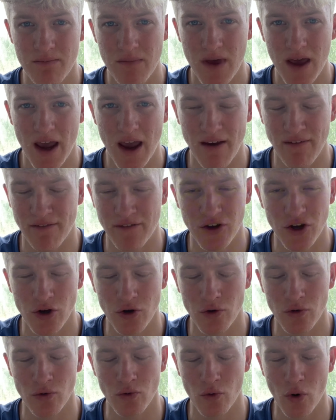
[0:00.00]
If
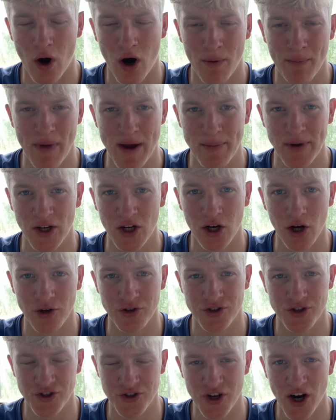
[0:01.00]
you are maybe
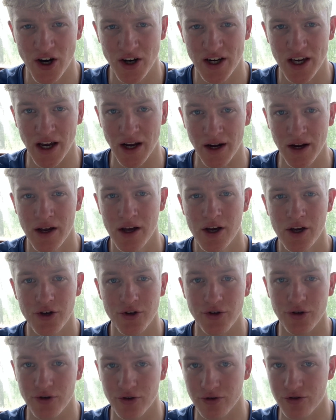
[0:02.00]
close to dunking,
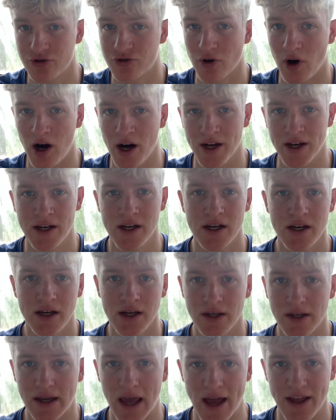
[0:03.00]
you can try
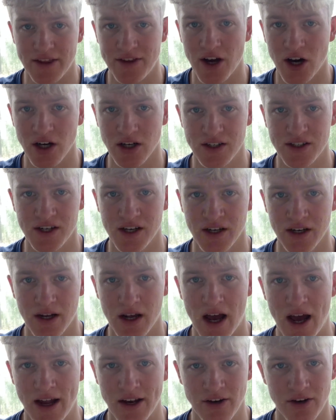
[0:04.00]
get dunks
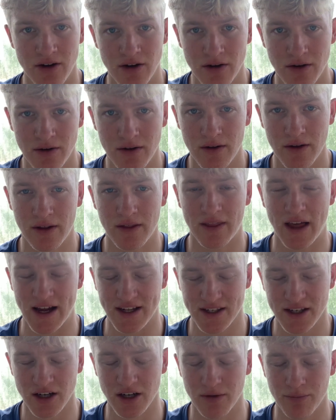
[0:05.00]
in, and
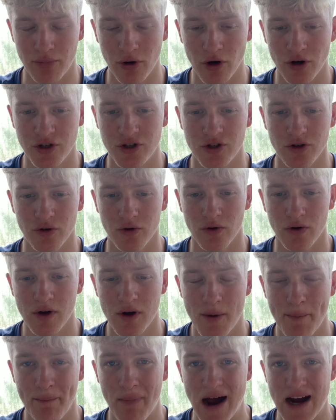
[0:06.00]
that's going to push your
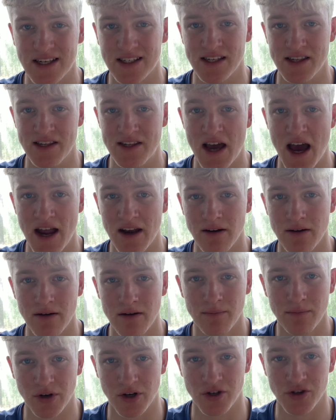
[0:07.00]
max intent
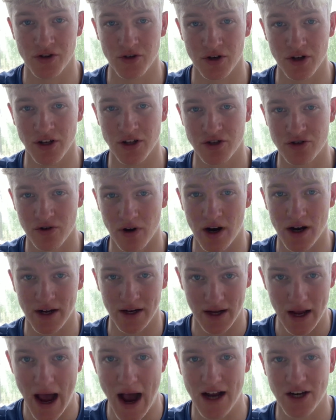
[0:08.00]
because you're going to
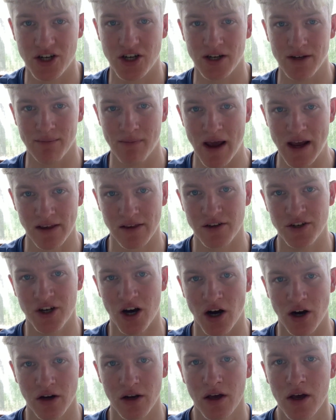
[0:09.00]
try actually make the dunk.